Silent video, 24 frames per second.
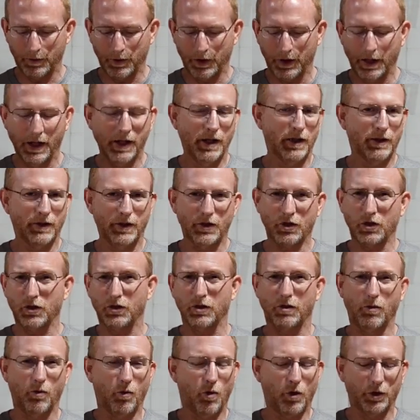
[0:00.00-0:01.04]
But this
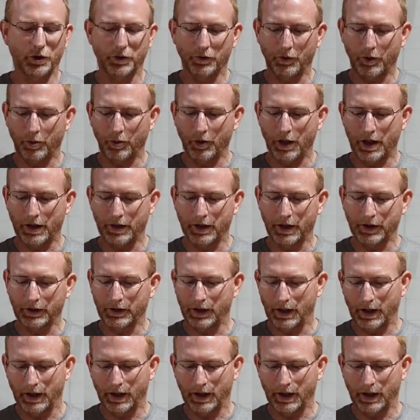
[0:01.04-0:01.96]
is a wonderful product.